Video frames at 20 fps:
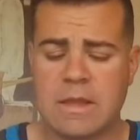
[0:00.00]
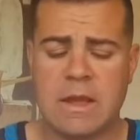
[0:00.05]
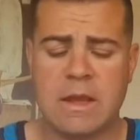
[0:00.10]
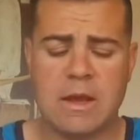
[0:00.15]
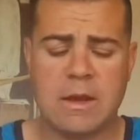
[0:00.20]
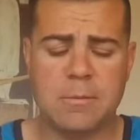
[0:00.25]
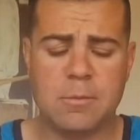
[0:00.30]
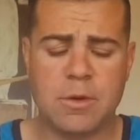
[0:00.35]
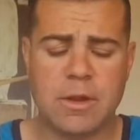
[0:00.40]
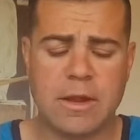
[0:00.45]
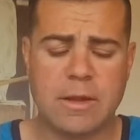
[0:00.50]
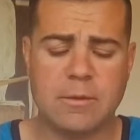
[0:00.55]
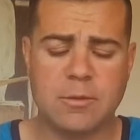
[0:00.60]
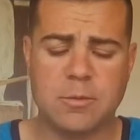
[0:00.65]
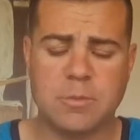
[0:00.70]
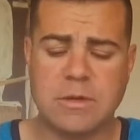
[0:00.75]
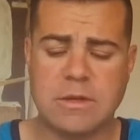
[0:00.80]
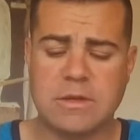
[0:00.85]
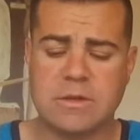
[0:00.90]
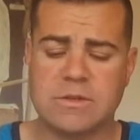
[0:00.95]
Um, what I will
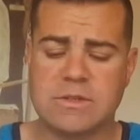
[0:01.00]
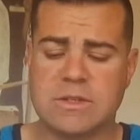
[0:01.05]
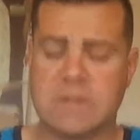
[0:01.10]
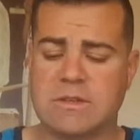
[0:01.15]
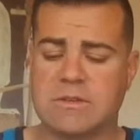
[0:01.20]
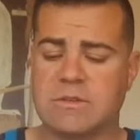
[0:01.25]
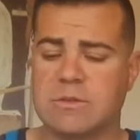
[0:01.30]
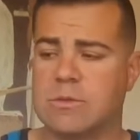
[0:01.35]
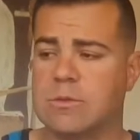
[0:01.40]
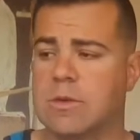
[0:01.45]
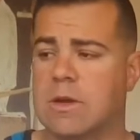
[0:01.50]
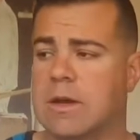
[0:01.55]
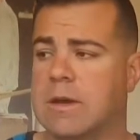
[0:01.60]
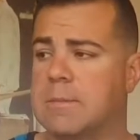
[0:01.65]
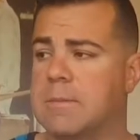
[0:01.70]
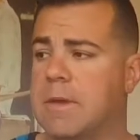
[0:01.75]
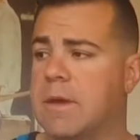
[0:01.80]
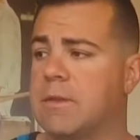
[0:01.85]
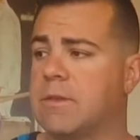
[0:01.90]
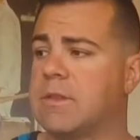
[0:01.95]
be using to
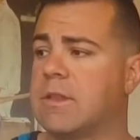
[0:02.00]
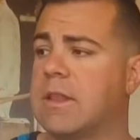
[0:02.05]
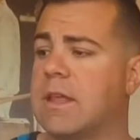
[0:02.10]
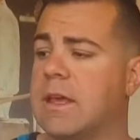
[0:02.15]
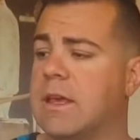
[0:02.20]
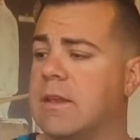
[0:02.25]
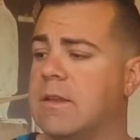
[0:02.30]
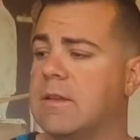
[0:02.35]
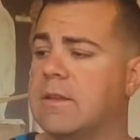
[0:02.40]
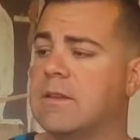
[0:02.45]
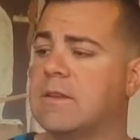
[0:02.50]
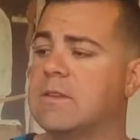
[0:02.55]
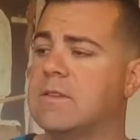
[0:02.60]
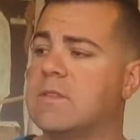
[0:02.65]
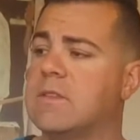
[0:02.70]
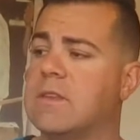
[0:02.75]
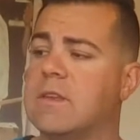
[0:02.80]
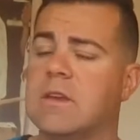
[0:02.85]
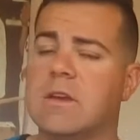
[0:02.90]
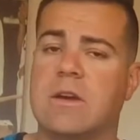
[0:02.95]
uh, mount the light is
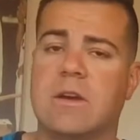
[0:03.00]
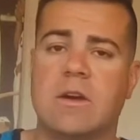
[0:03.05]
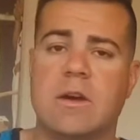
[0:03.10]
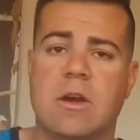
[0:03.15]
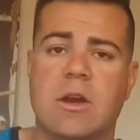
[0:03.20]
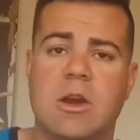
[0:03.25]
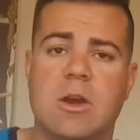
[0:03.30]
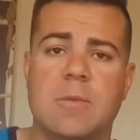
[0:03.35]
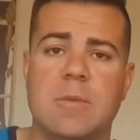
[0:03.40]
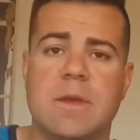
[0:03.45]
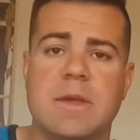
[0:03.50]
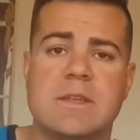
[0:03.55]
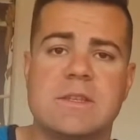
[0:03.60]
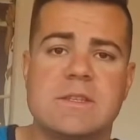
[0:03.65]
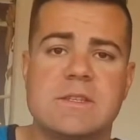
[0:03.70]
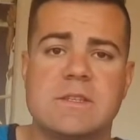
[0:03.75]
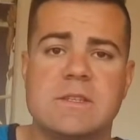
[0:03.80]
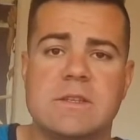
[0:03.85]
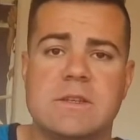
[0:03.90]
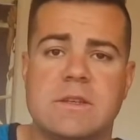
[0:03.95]
the uh,
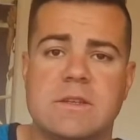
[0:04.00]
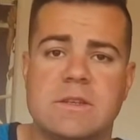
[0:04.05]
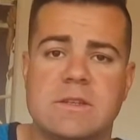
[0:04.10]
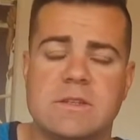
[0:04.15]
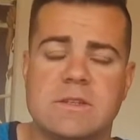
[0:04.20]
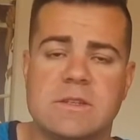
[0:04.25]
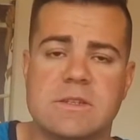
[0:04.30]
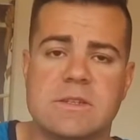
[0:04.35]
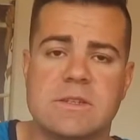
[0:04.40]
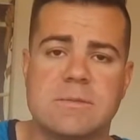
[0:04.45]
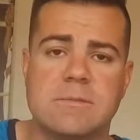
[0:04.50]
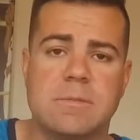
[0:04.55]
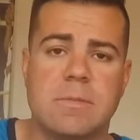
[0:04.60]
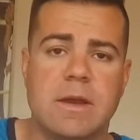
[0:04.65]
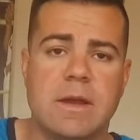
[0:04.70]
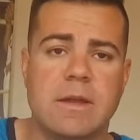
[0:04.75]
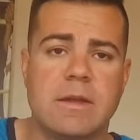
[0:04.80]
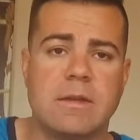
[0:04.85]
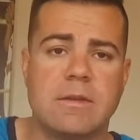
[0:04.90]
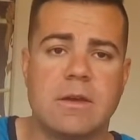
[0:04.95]
RMS system by
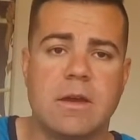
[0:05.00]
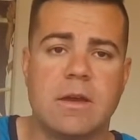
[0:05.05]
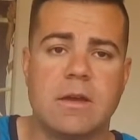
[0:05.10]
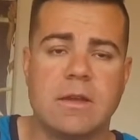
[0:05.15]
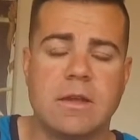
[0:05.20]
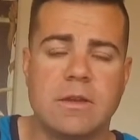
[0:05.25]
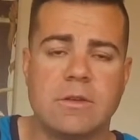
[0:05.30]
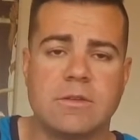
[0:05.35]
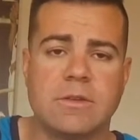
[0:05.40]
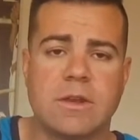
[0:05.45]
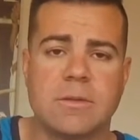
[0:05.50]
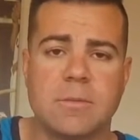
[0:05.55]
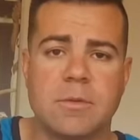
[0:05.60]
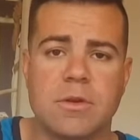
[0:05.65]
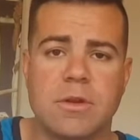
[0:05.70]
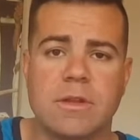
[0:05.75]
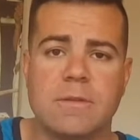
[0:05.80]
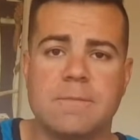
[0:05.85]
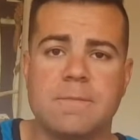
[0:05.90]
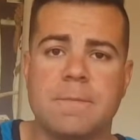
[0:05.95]
uh, Ecotech
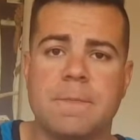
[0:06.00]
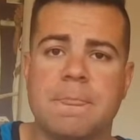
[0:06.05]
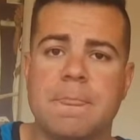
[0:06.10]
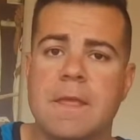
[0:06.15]
Marine.